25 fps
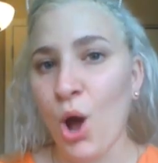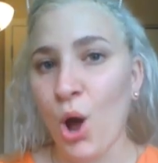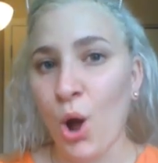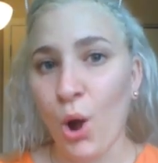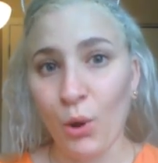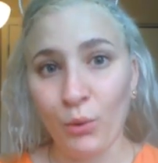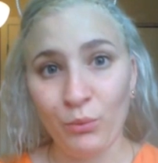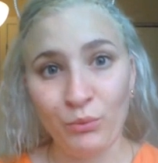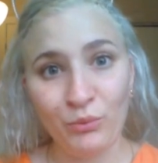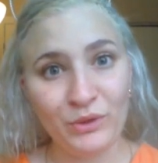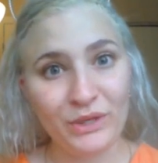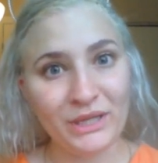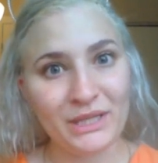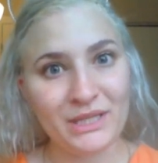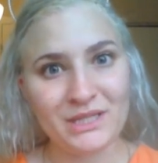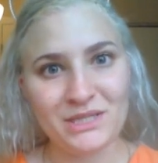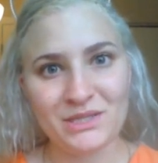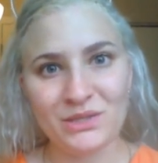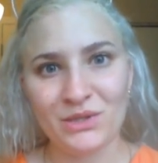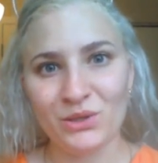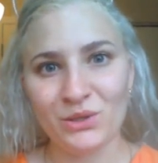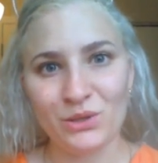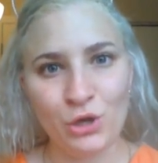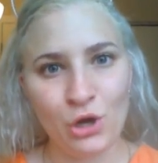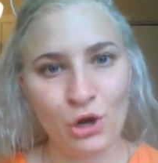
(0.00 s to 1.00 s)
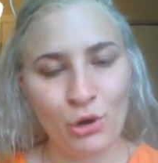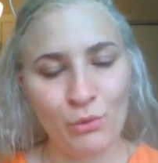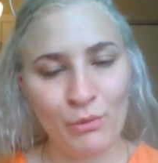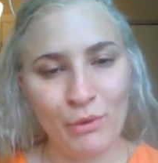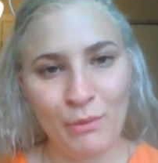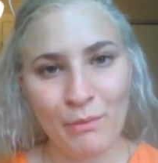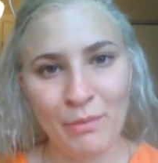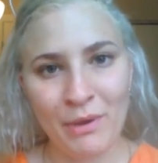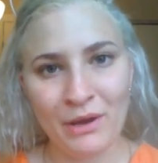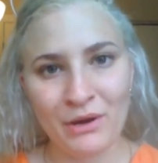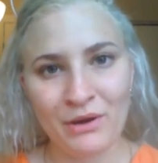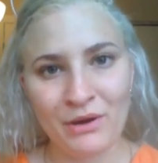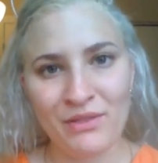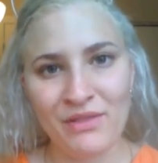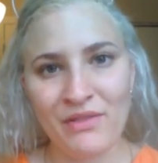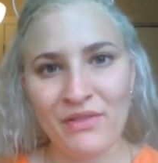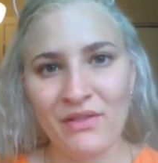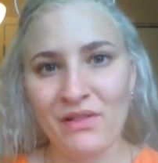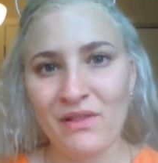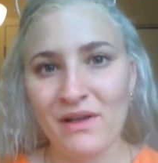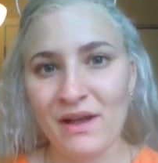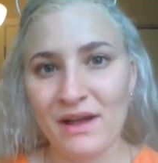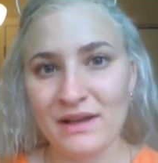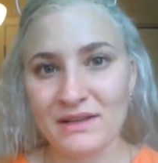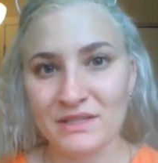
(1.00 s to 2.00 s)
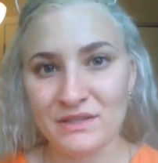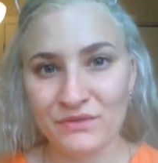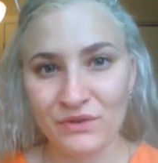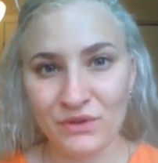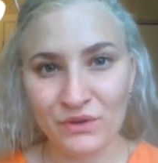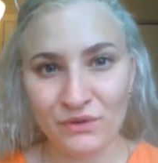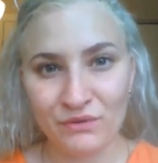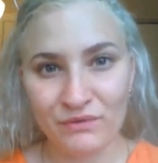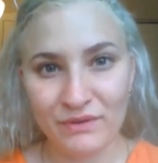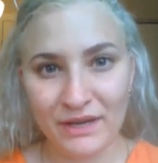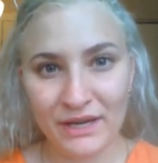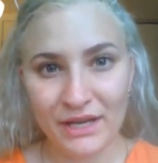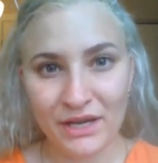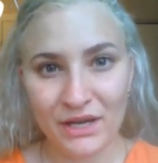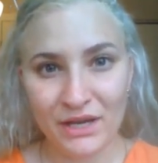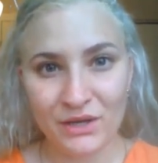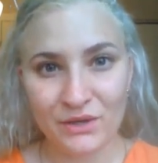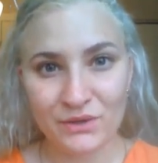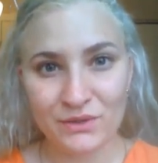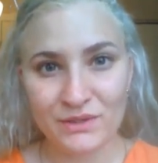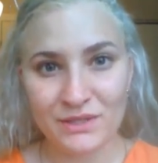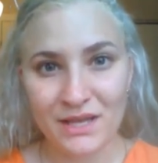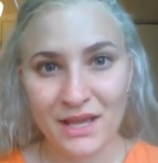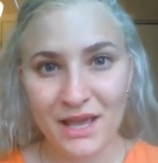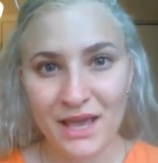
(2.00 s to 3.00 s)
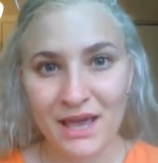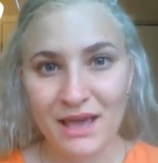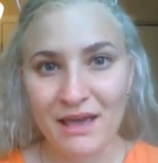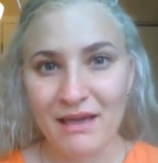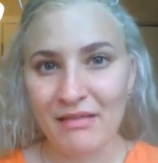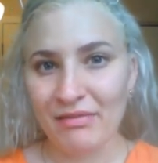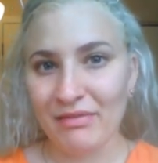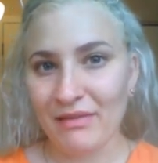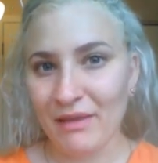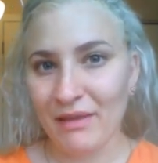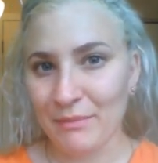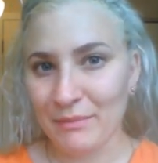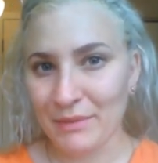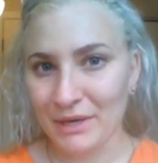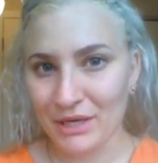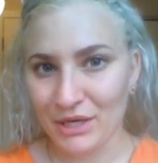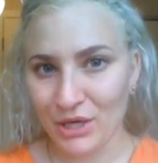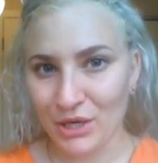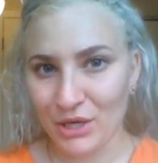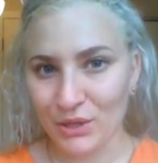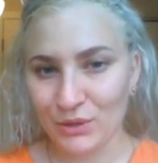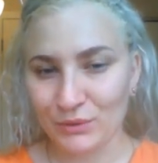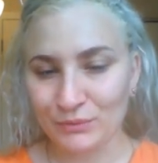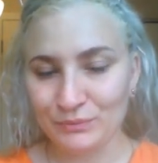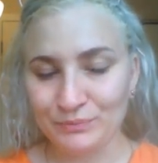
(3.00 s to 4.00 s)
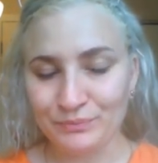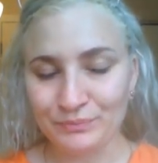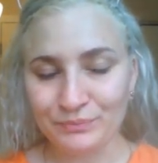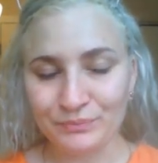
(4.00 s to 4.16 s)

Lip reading: Hopefully it's still a little bit better than the last few videos. Let me know.